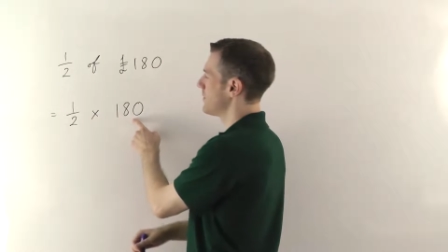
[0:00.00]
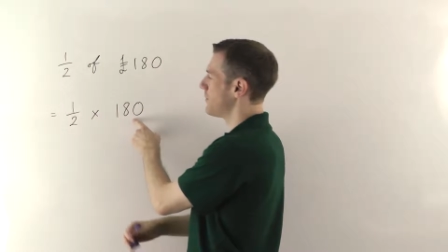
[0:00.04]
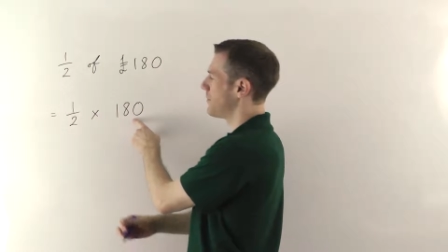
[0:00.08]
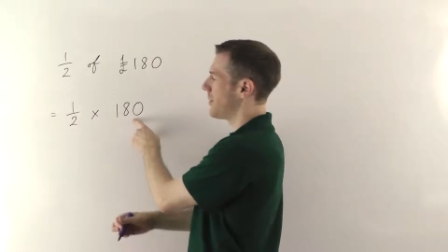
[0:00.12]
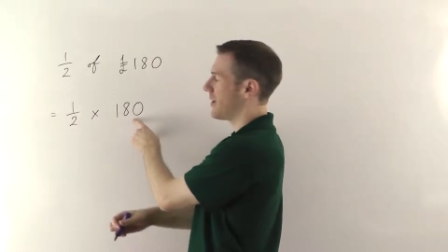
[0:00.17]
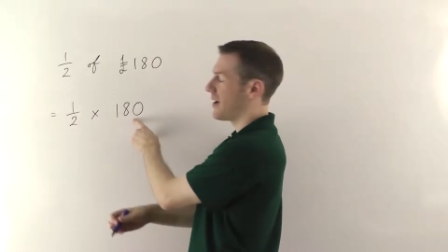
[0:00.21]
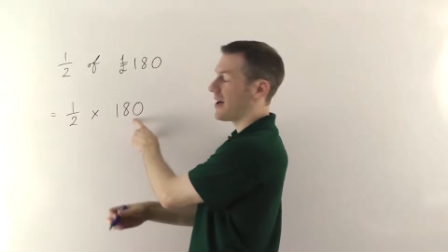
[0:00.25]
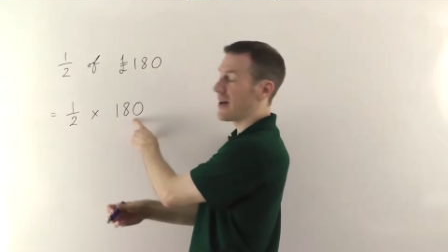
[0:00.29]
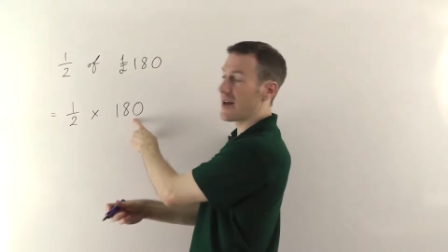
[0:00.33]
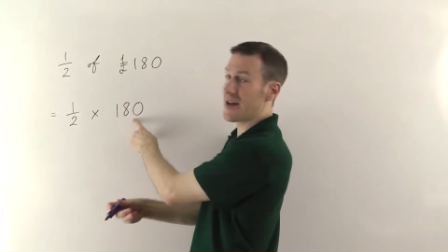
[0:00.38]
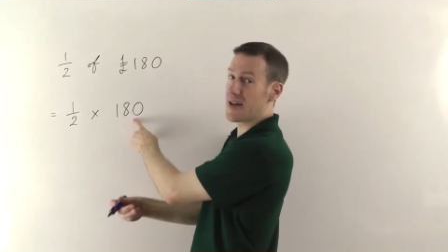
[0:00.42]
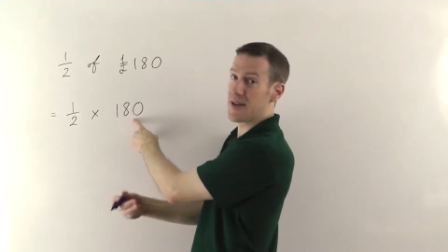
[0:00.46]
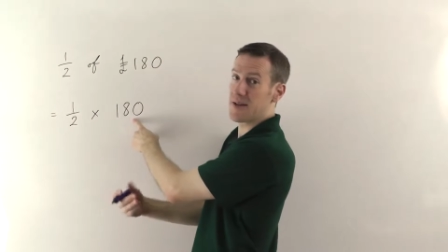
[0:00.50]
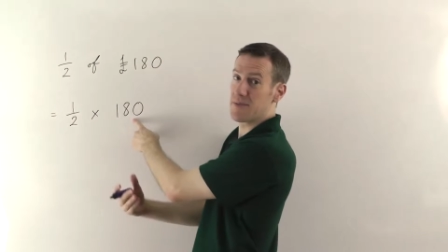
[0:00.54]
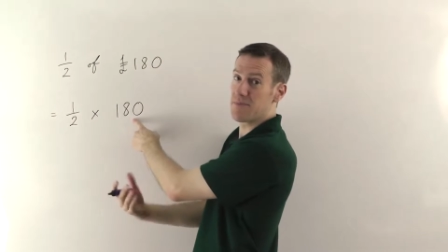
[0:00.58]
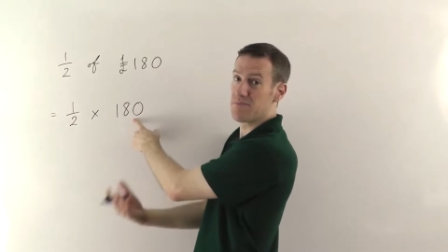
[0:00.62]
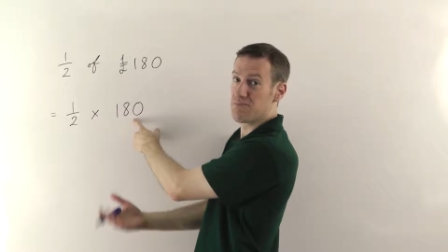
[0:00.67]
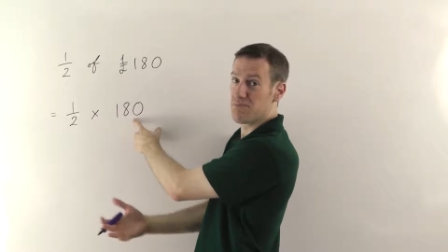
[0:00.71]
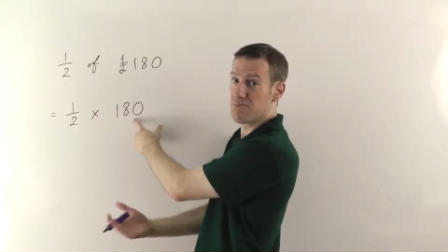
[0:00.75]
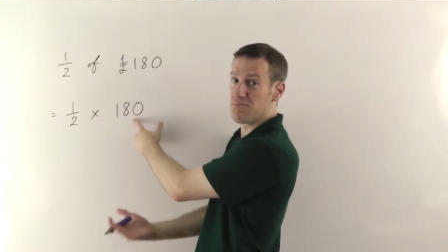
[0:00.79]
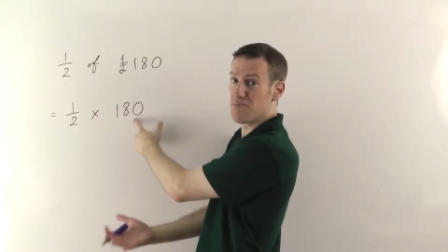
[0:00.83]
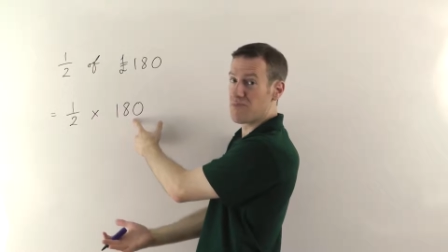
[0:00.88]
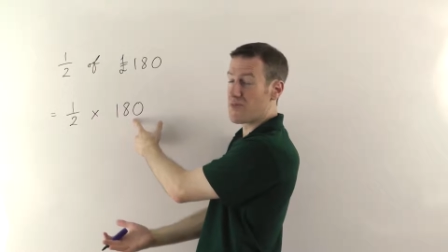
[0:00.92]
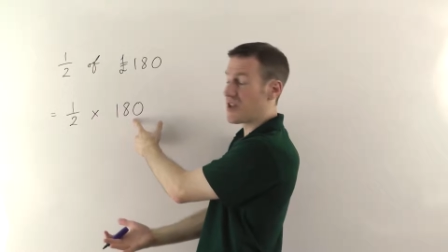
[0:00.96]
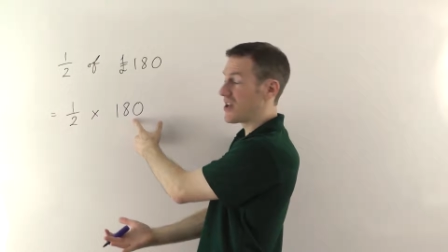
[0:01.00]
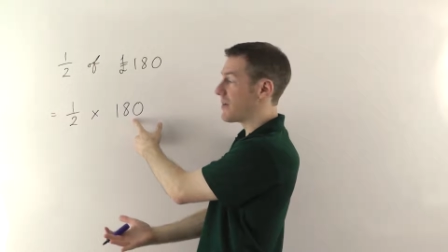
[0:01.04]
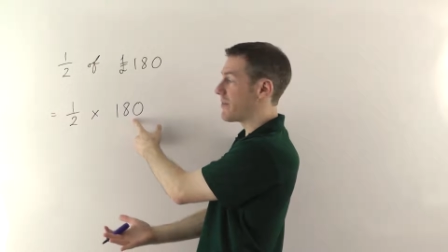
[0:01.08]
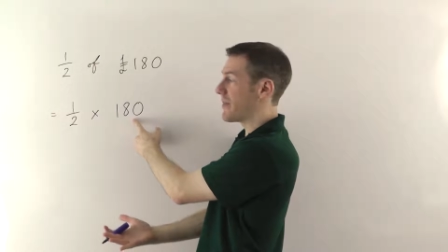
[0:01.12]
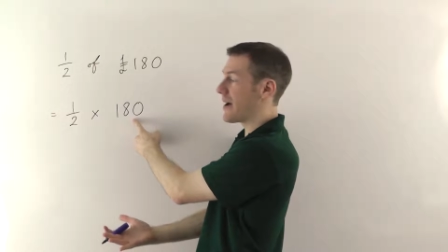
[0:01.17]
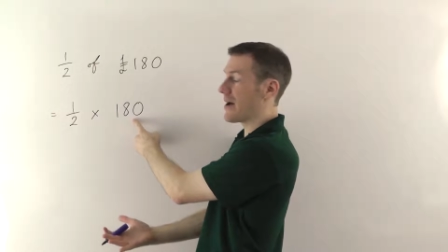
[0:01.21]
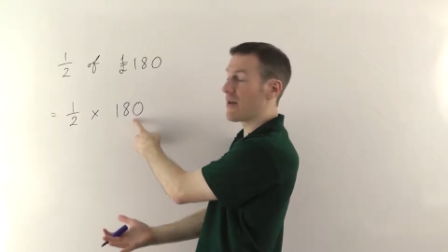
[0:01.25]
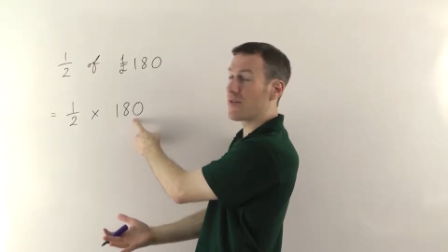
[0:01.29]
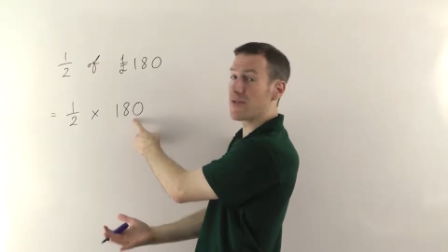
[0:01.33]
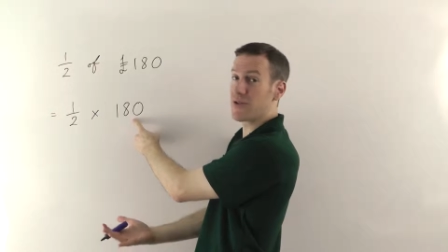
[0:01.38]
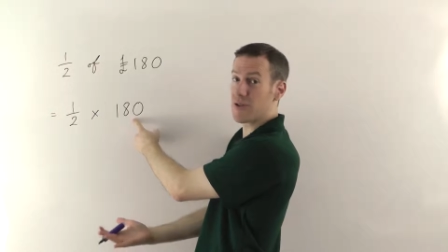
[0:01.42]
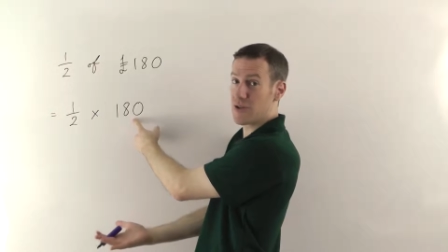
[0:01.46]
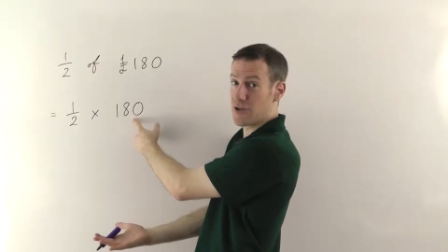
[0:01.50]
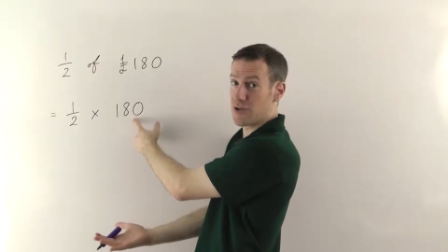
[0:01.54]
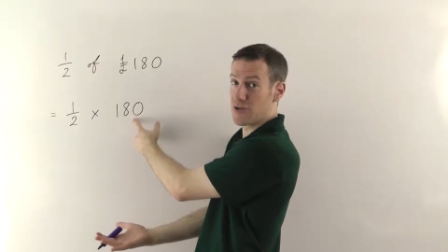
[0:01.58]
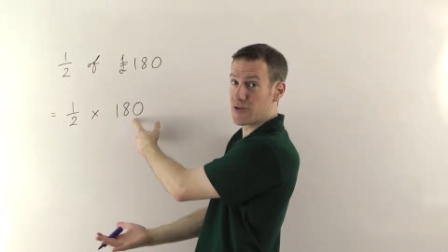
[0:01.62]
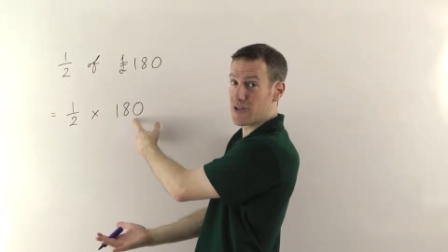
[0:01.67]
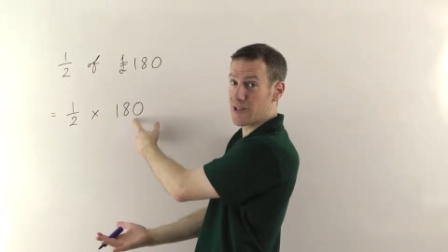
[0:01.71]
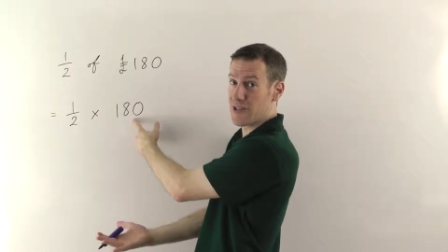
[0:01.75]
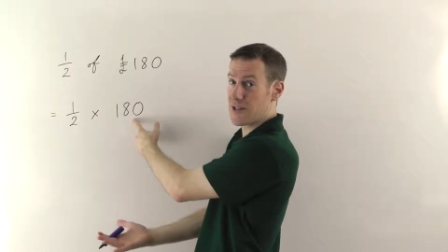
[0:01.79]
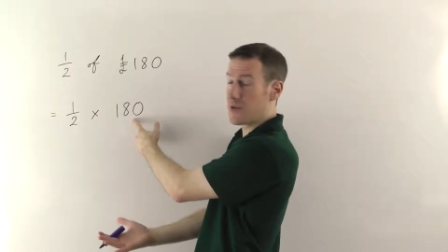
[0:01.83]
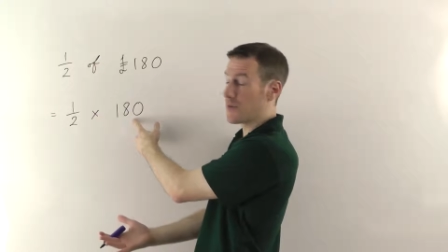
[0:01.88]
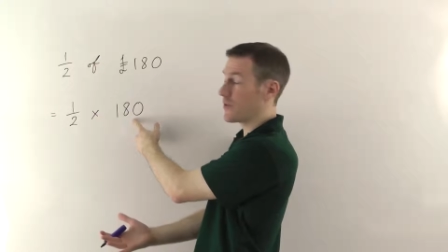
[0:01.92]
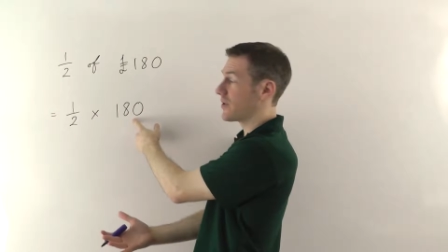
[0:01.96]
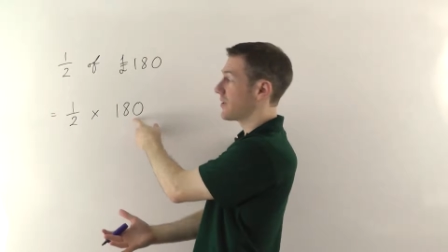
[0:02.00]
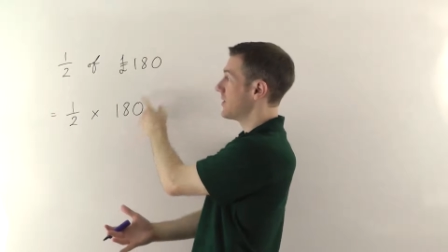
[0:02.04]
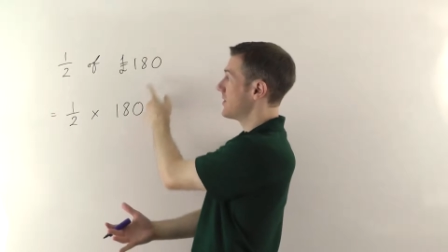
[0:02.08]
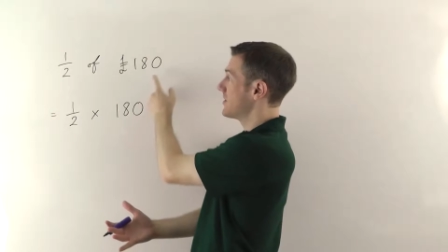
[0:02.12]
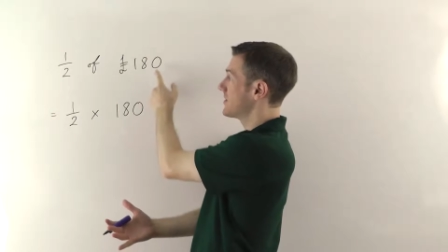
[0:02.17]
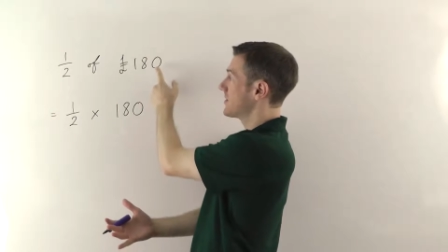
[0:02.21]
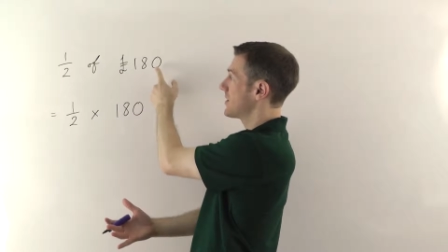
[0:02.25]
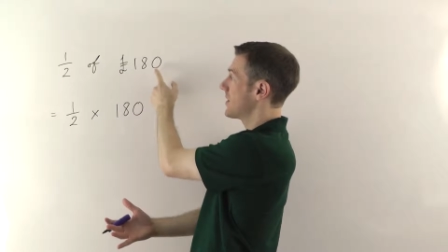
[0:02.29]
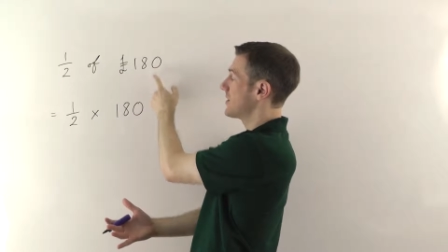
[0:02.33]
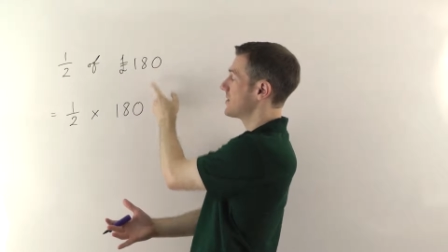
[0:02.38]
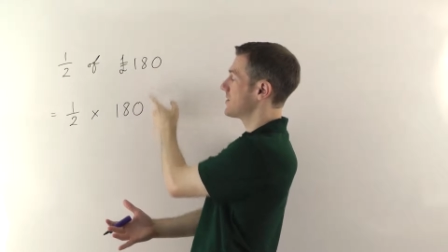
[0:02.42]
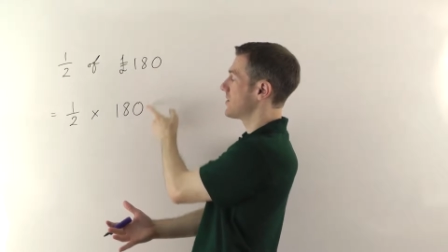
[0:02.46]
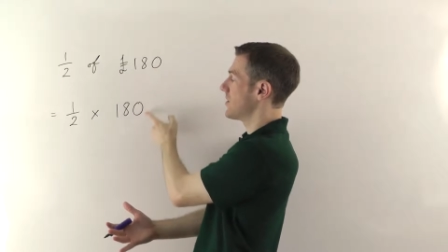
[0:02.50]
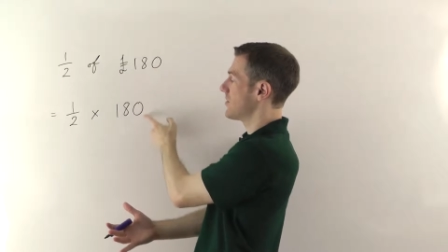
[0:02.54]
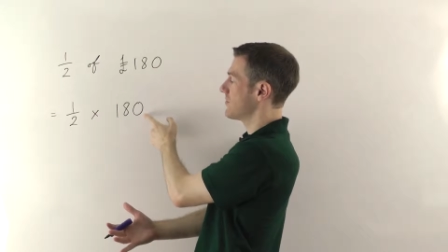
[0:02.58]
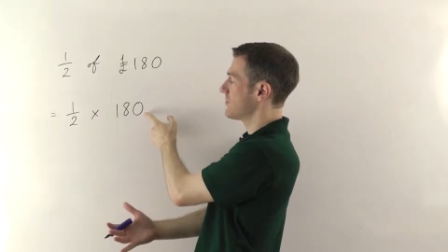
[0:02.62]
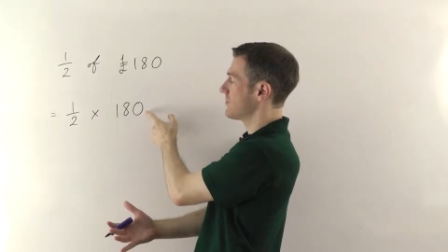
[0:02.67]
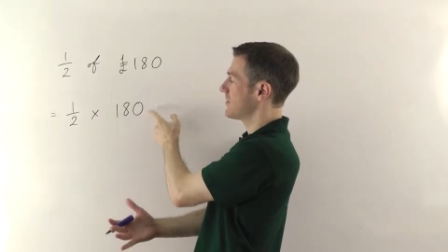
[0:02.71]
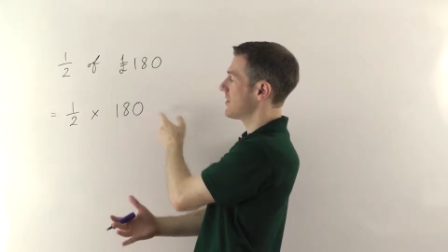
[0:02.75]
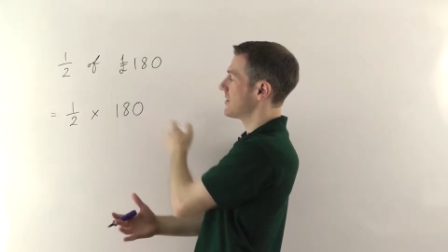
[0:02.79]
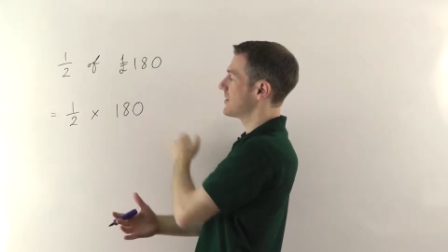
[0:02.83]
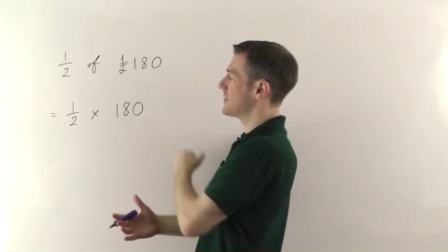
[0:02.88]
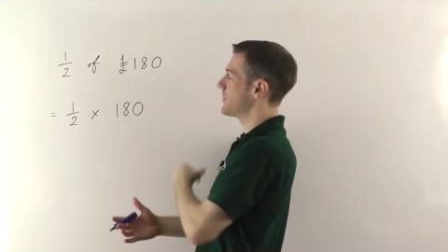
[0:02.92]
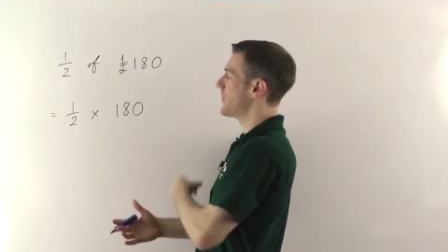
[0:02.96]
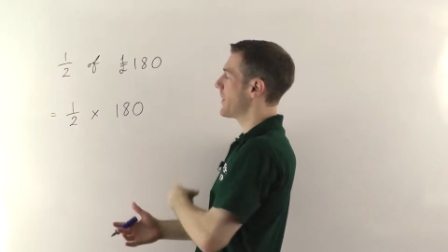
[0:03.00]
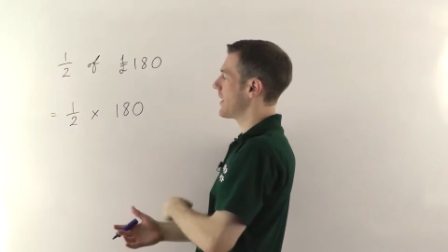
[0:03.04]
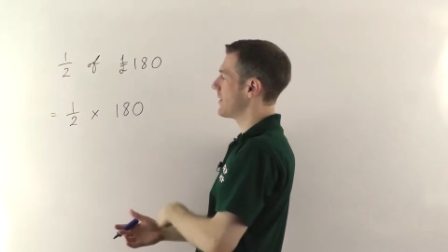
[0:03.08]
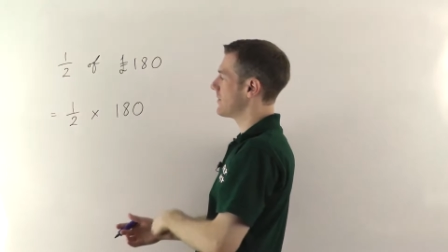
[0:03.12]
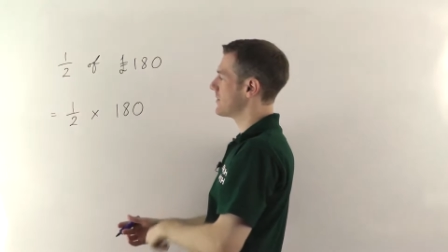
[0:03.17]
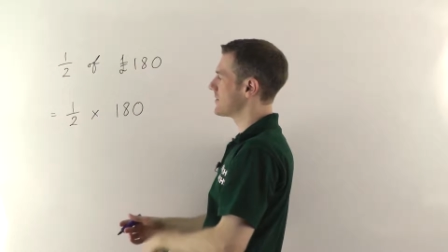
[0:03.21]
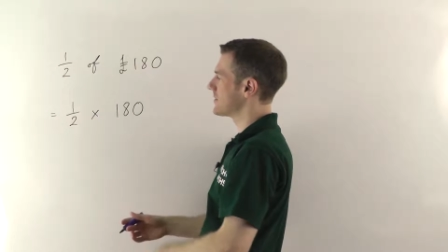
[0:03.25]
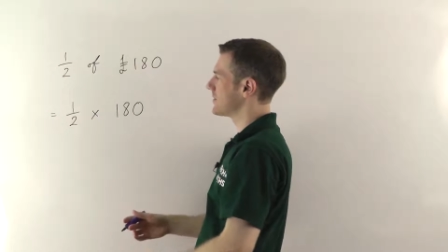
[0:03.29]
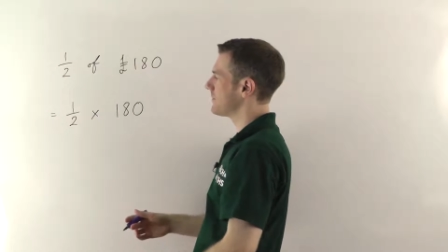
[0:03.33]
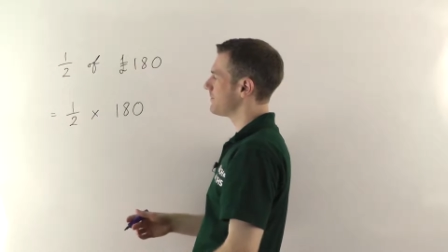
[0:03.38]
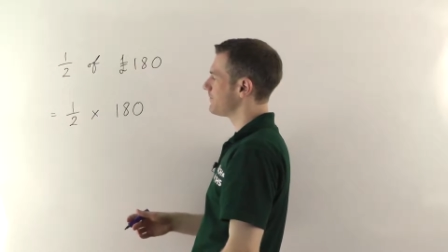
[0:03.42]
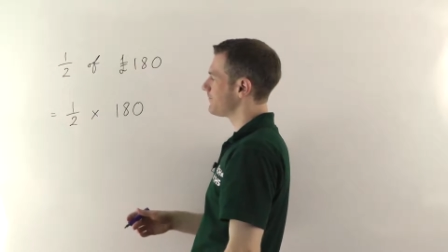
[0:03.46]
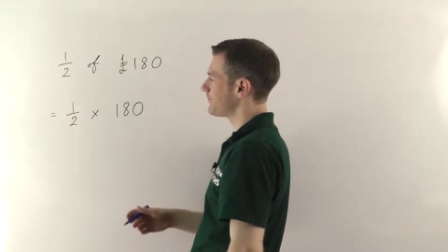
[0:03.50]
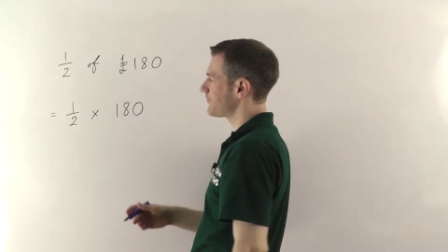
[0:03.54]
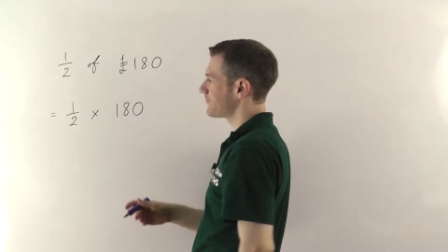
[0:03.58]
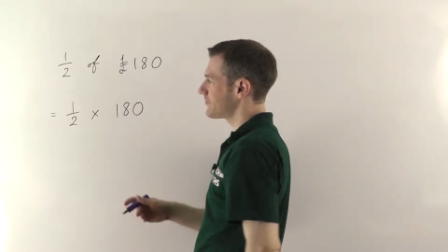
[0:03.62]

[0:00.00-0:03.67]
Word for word: by the amount that you're dealing with, in this case the 180 pounds.